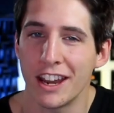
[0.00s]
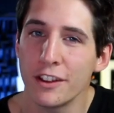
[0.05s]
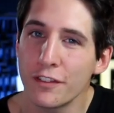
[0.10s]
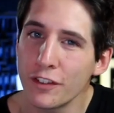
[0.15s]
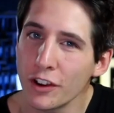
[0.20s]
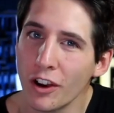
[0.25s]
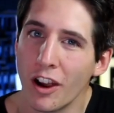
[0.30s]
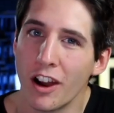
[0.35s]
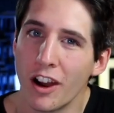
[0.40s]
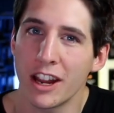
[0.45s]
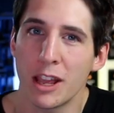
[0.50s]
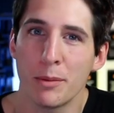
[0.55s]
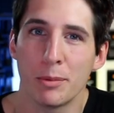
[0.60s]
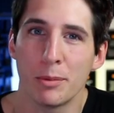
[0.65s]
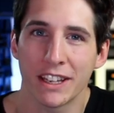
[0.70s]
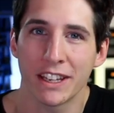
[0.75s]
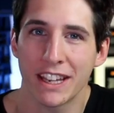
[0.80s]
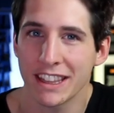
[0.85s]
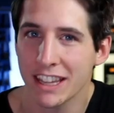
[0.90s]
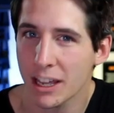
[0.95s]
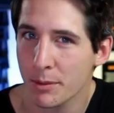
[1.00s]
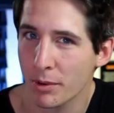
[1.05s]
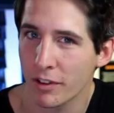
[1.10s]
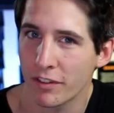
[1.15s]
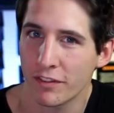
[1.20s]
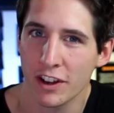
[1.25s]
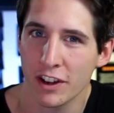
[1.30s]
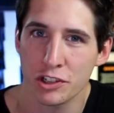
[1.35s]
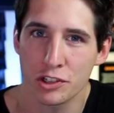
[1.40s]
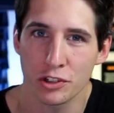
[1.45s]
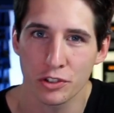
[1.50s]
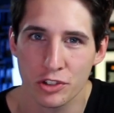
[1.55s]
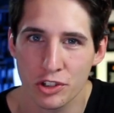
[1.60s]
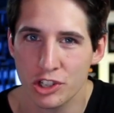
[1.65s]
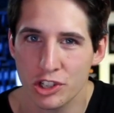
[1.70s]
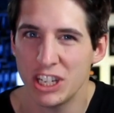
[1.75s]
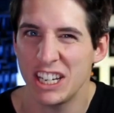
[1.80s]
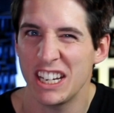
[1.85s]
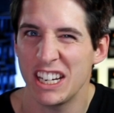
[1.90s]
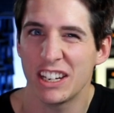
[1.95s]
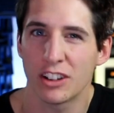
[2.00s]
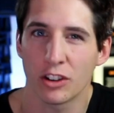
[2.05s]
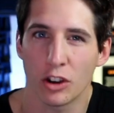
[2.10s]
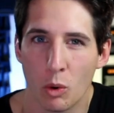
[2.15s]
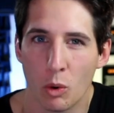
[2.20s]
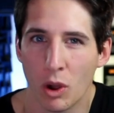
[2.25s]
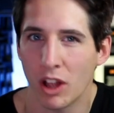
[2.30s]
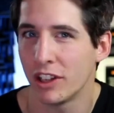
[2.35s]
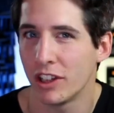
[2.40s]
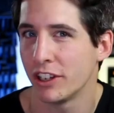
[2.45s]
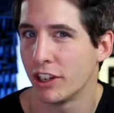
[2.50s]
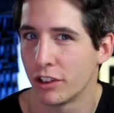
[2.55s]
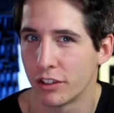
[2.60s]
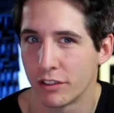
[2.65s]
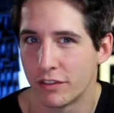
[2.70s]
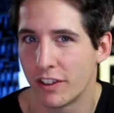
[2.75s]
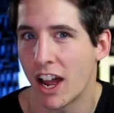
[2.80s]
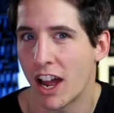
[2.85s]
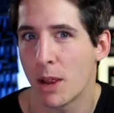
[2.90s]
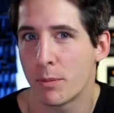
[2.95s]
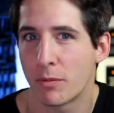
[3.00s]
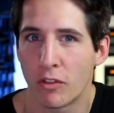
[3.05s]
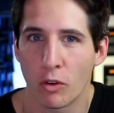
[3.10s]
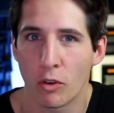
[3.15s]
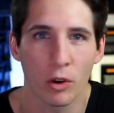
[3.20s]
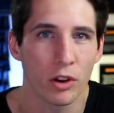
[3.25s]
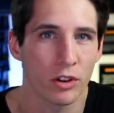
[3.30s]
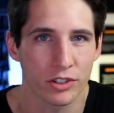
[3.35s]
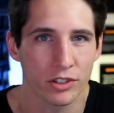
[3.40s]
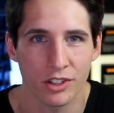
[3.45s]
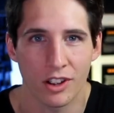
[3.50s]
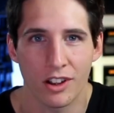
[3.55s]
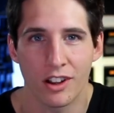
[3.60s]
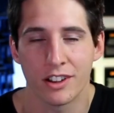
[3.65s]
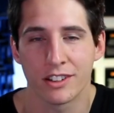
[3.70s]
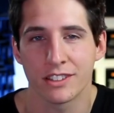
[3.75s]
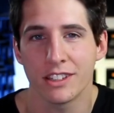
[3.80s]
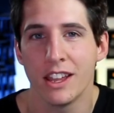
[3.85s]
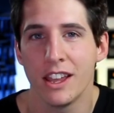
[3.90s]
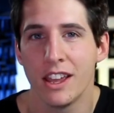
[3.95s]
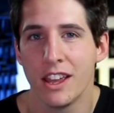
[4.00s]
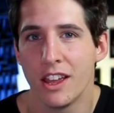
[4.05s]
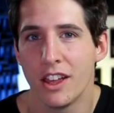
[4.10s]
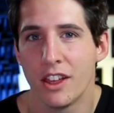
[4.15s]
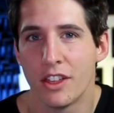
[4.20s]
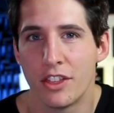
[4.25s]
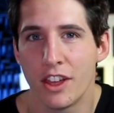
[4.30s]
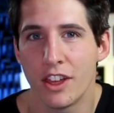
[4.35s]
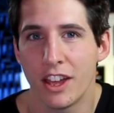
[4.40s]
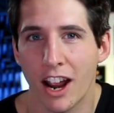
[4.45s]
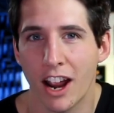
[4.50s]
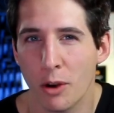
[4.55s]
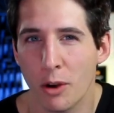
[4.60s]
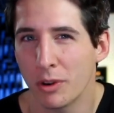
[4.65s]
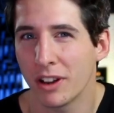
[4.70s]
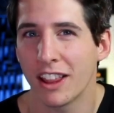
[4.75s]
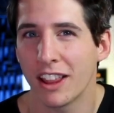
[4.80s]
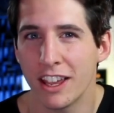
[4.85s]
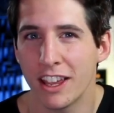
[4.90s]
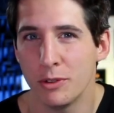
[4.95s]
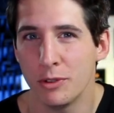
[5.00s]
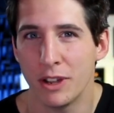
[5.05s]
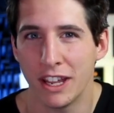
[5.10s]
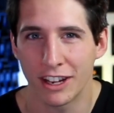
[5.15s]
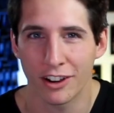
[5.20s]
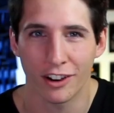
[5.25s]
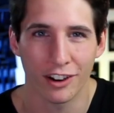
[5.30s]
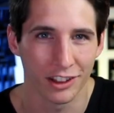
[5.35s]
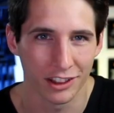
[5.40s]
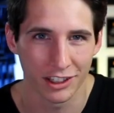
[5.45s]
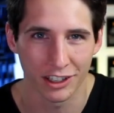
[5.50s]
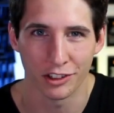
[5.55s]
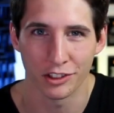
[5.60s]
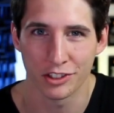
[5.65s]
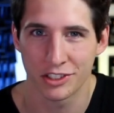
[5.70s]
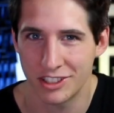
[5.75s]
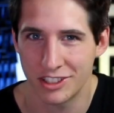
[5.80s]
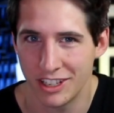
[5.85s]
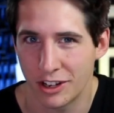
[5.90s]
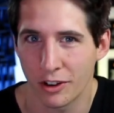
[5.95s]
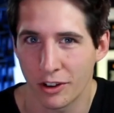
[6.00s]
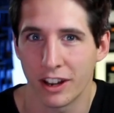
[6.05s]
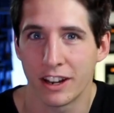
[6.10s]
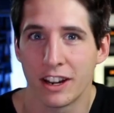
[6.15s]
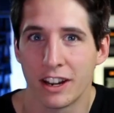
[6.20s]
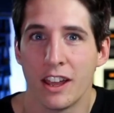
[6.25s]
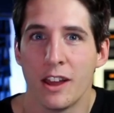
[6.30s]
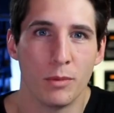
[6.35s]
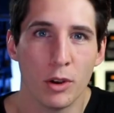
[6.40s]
And if you're unable to get that professional sheen or quality or vibe for your songs, then I want to let you in on a little secret.